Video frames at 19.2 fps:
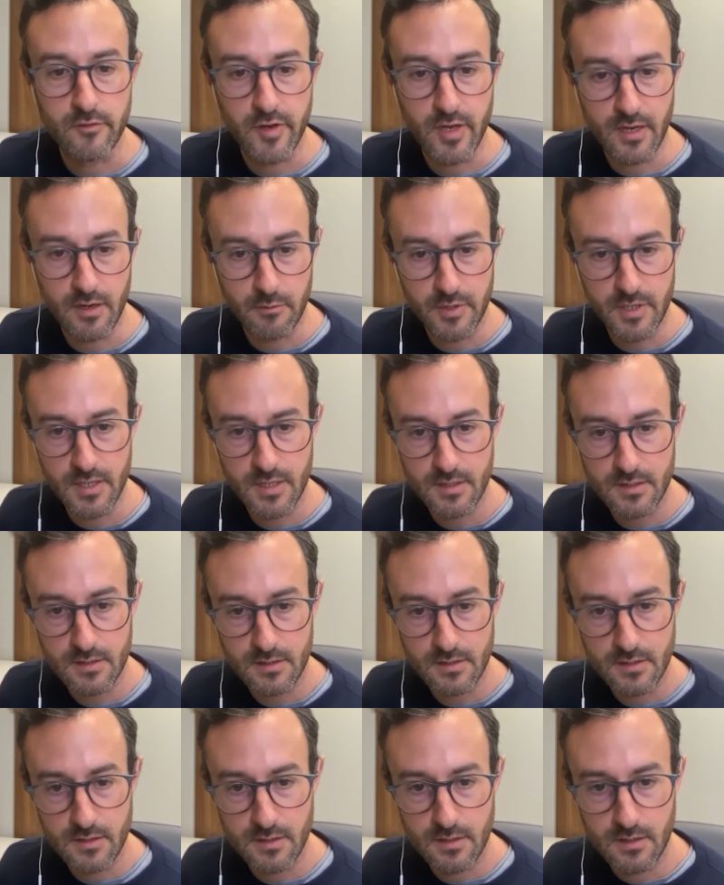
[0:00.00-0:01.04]
of diarrhea,
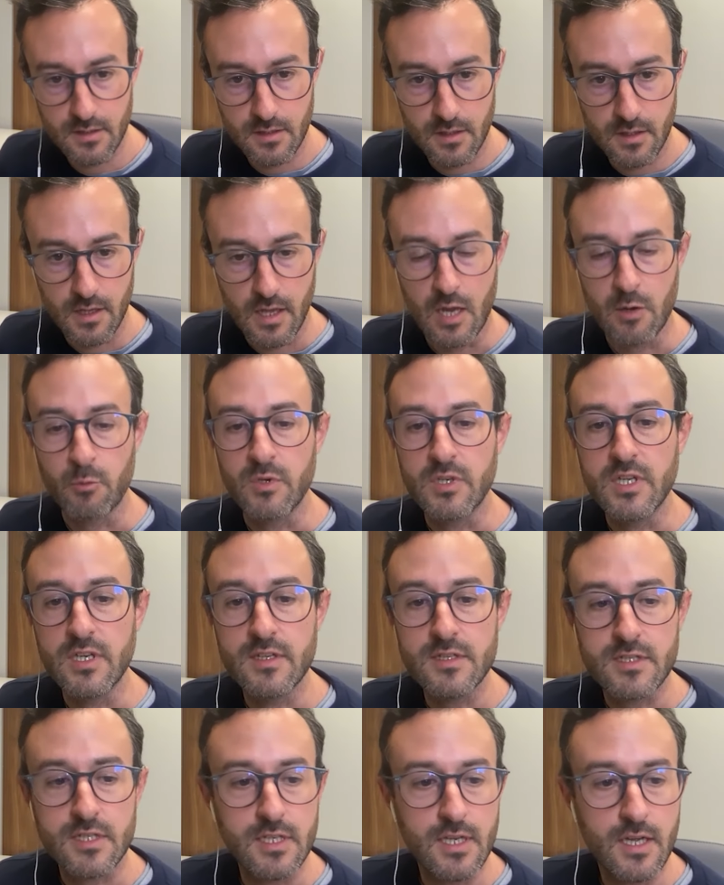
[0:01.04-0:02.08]
and we
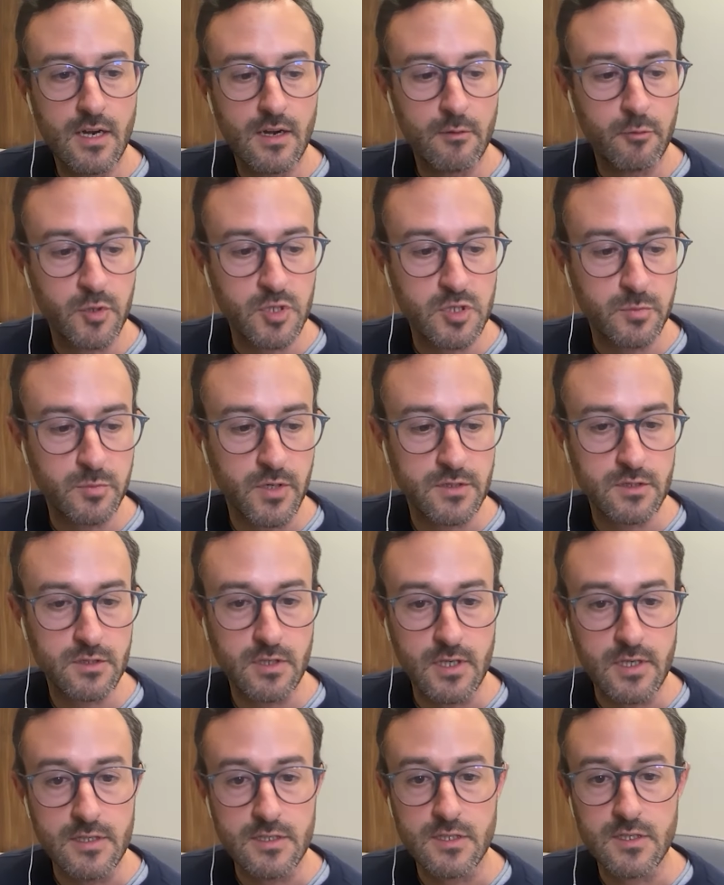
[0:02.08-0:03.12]
didn't see a response
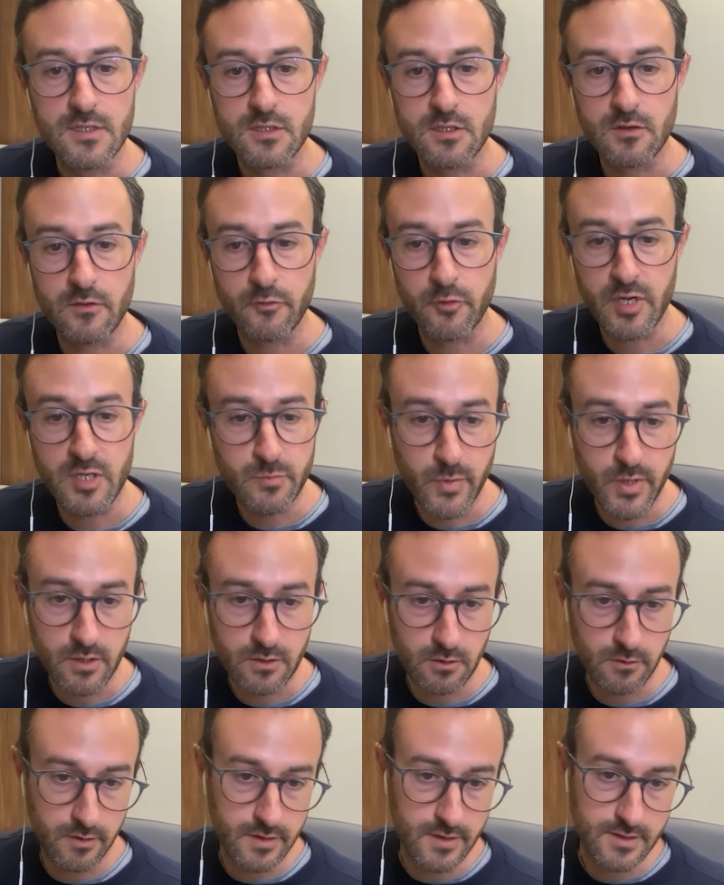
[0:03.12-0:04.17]
on incidence of
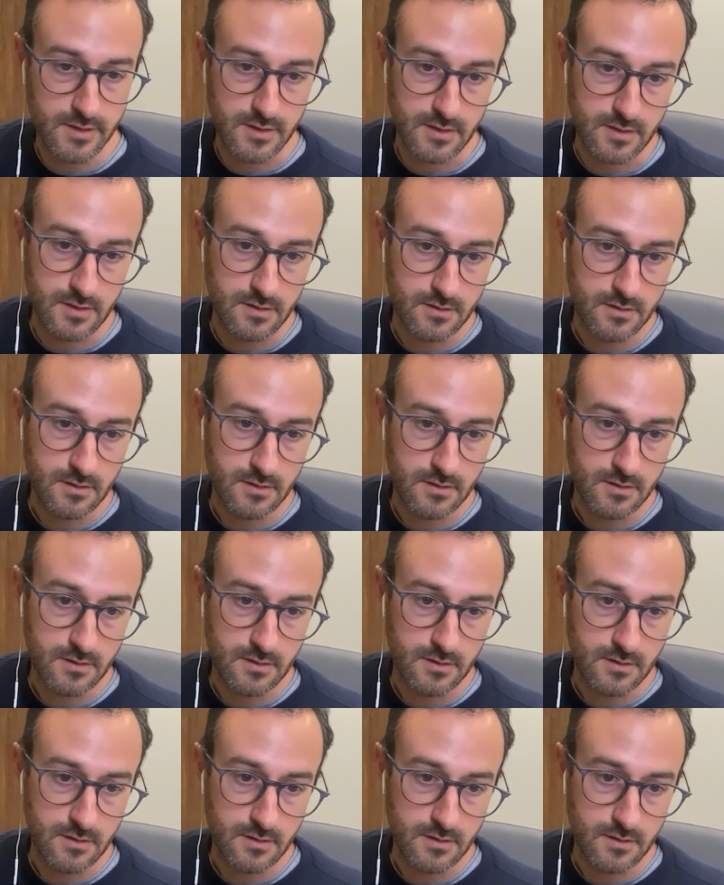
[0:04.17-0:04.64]
respiratory disease,